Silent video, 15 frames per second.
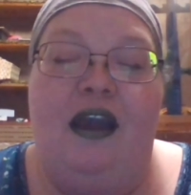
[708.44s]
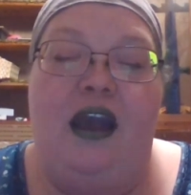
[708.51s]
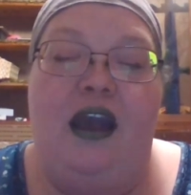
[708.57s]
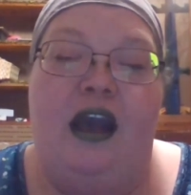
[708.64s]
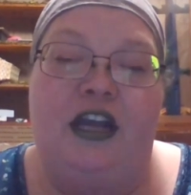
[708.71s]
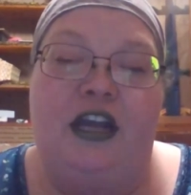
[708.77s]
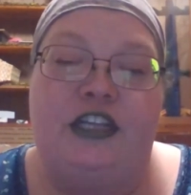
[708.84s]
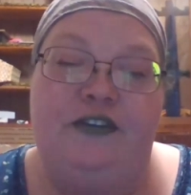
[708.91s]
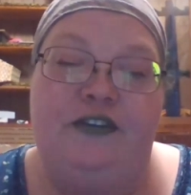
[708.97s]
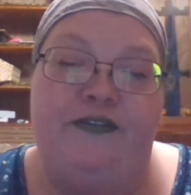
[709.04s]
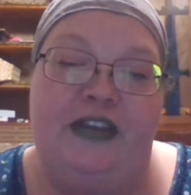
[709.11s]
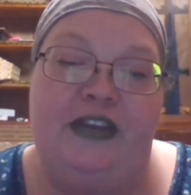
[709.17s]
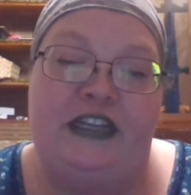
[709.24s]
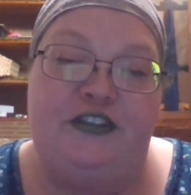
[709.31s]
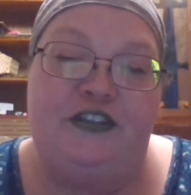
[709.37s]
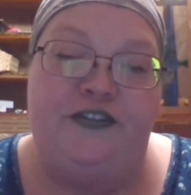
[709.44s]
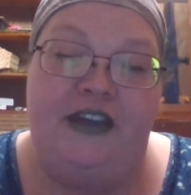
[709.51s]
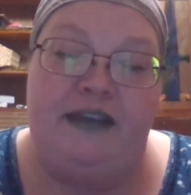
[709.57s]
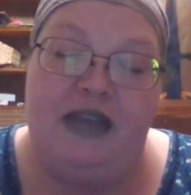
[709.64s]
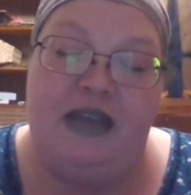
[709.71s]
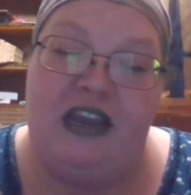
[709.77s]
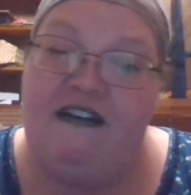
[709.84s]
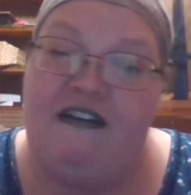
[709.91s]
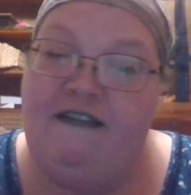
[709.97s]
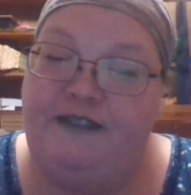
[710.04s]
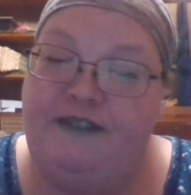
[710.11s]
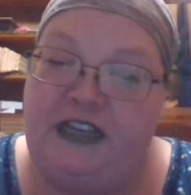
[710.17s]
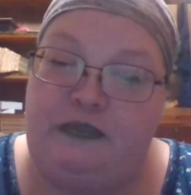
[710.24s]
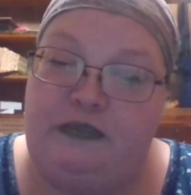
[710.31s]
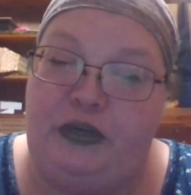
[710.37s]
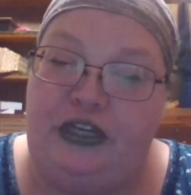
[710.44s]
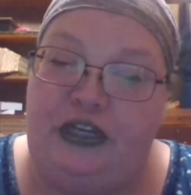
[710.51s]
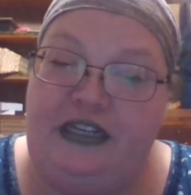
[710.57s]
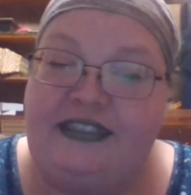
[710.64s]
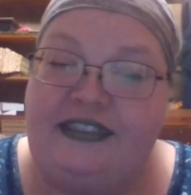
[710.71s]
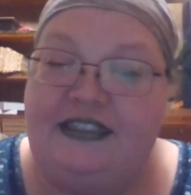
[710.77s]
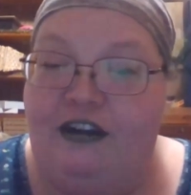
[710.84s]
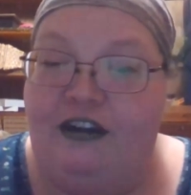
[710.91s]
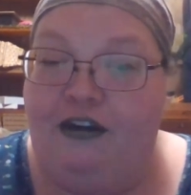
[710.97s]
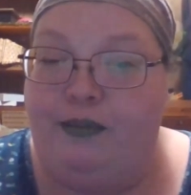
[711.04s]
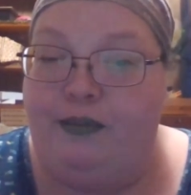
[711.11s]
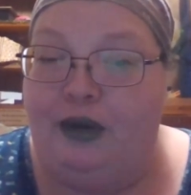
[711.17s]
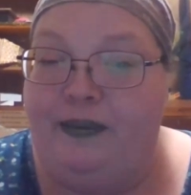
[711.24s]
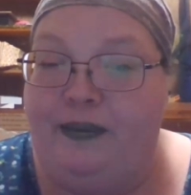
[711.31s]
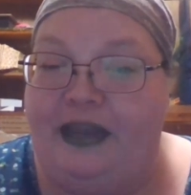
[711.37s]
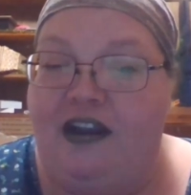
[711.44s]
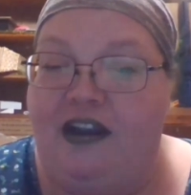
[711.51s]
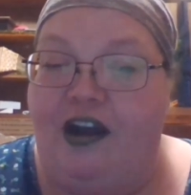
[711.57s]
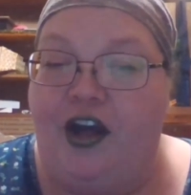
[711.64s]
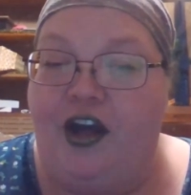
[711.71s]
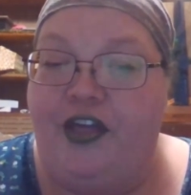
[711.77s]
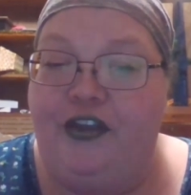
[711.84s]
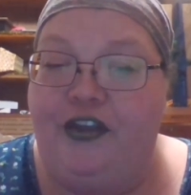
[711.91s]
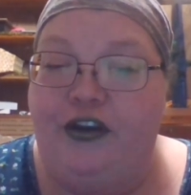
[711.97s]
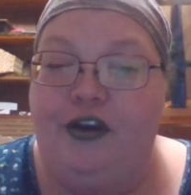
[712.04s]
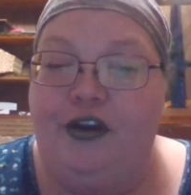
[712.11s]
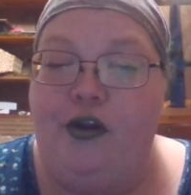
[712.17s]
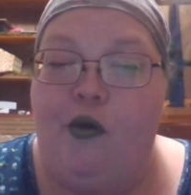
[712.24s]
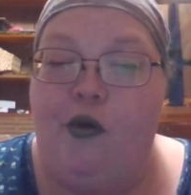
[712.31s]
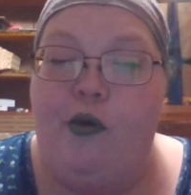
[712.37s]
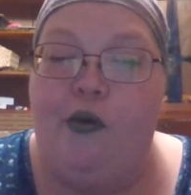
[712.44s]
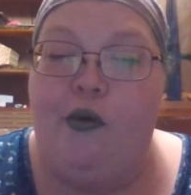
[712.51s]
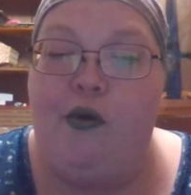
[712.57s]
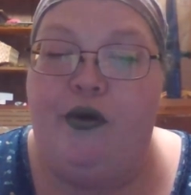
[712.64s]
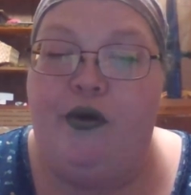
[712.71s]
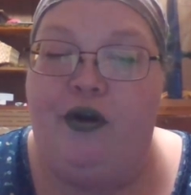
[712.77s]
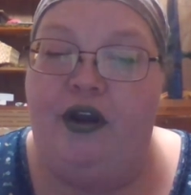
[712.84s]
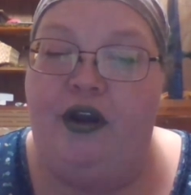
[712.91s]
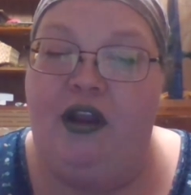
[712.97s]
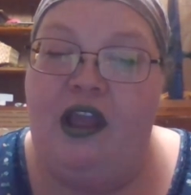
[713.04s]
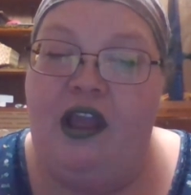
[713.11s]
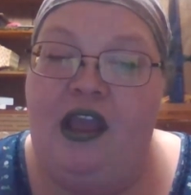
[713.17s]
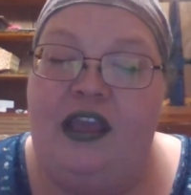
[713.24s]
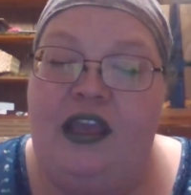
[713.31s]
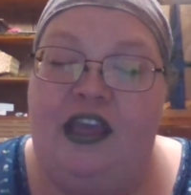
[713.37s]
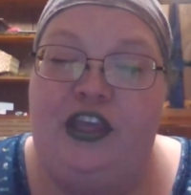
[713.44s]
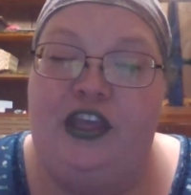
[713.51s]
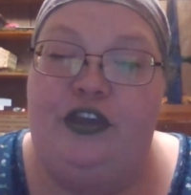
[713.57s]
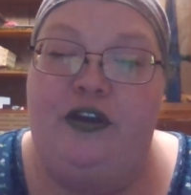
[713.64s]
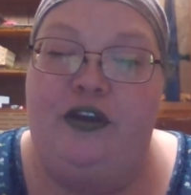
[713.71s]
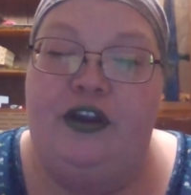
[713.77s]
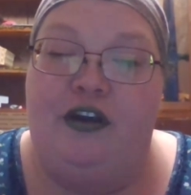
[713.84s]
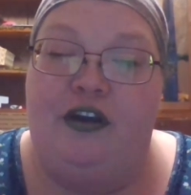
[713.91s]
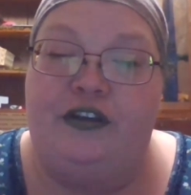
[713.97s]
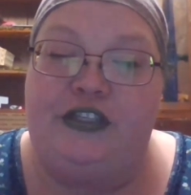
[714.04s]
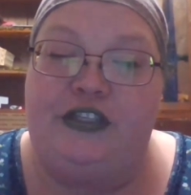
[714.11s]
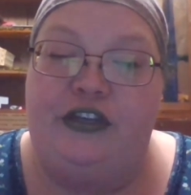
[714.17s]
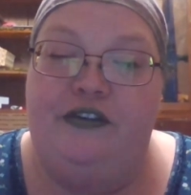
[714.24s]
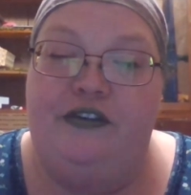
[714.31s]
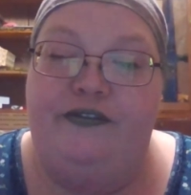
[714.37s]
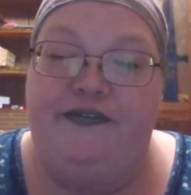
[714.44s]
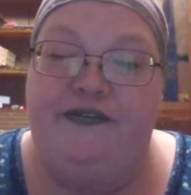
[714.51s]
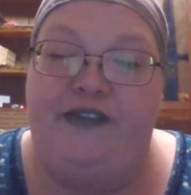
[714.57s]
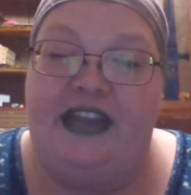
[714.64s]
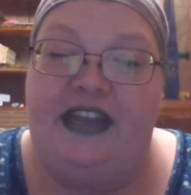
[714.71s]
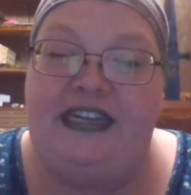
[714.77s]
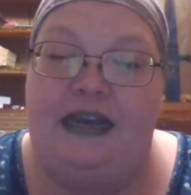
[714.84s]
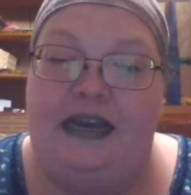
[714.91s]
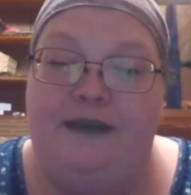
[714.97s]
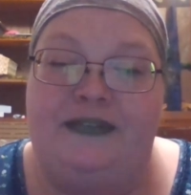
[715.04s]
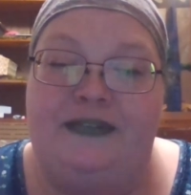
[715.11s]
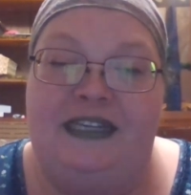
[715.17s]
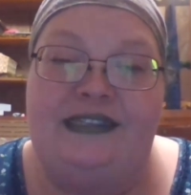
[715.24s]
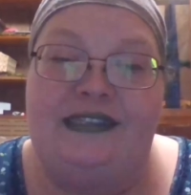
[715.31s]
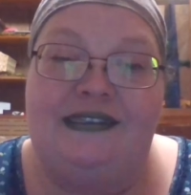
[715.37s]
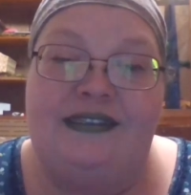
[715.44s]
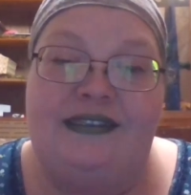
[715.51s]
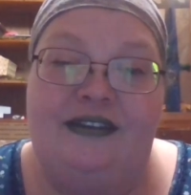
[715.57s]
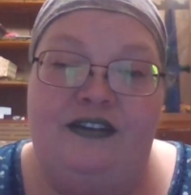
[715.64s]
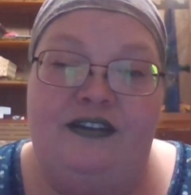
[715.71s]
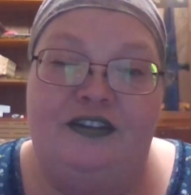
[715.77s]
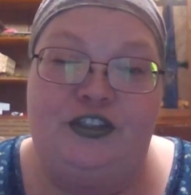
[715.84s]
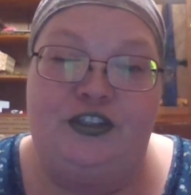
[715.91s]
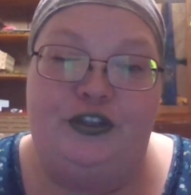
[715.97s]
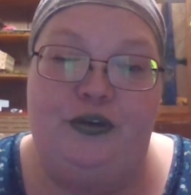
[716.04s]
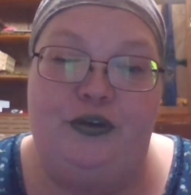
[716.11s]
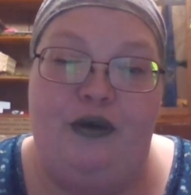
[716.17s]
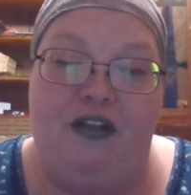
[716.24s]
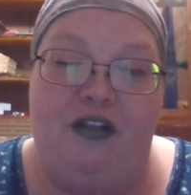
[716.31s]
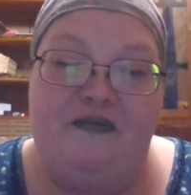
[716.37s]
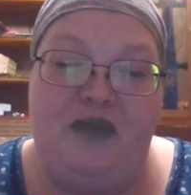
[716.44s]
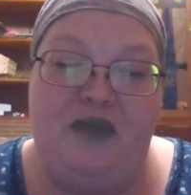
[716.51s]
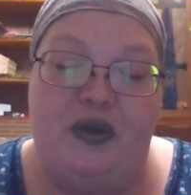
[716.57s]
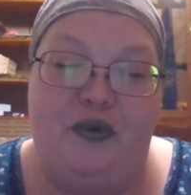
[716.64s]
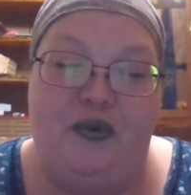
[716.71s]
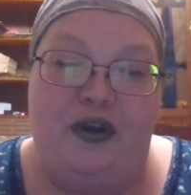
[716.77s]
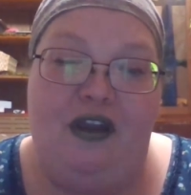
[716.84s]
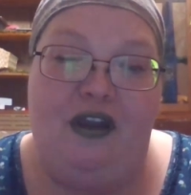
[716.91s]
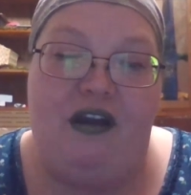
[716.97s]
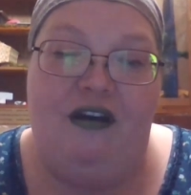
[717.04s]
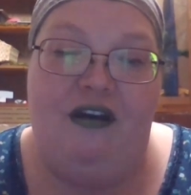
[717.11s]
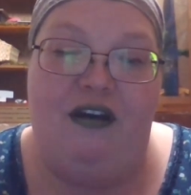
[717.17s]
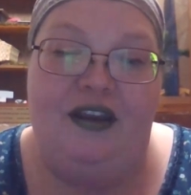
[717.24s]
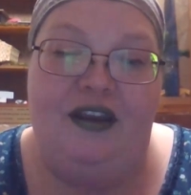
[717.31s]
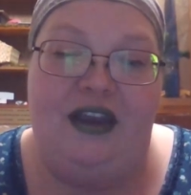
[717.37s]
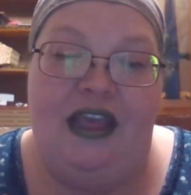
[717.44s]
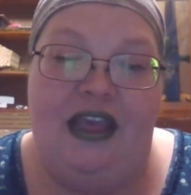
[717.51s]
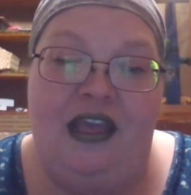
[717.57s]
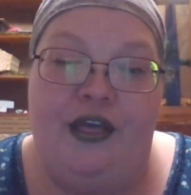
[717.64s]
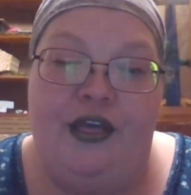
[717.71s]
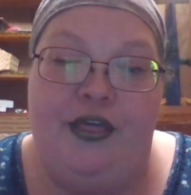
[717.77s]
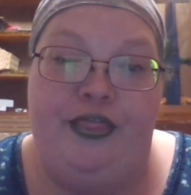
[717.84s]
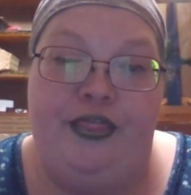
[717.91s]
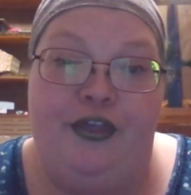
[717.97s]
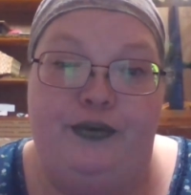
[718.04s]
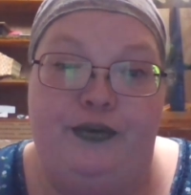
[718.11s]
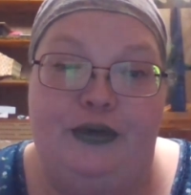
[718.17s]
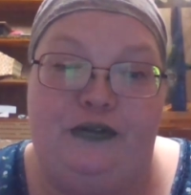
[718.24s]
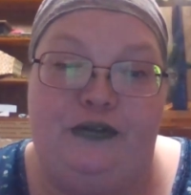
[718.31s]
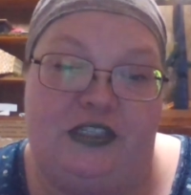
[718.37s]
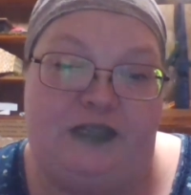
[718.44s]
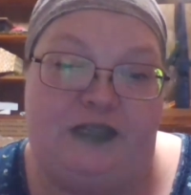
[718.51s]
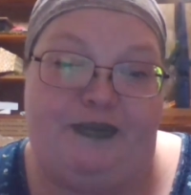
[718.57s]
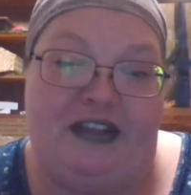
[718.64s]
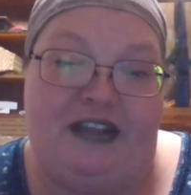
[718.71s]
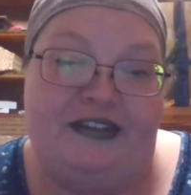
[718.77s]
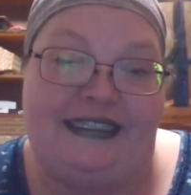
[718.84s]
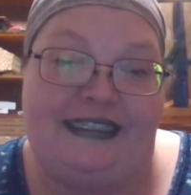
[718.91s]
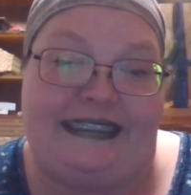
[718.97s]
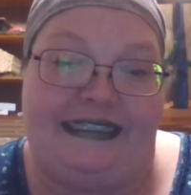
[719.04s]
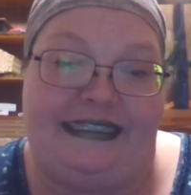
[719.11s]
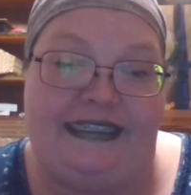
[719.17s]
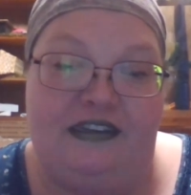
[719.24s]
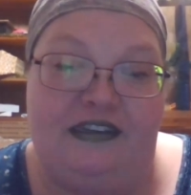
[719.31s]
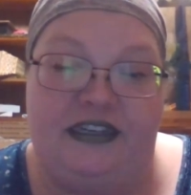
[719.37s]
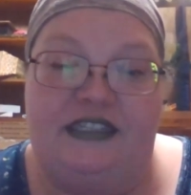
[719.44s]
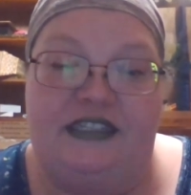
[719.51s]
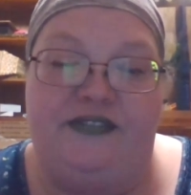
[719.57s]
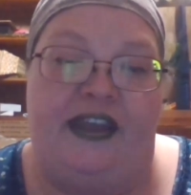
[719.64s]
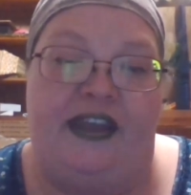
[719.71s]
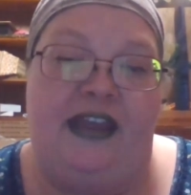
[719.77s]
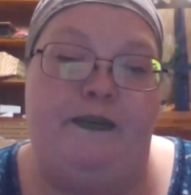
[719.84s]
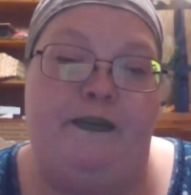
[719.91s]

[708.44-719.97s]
Uh, don't forget to find me on Facebook, Sarah Buhrman Author, or you can also find updates to all of my work on the Runespells series fan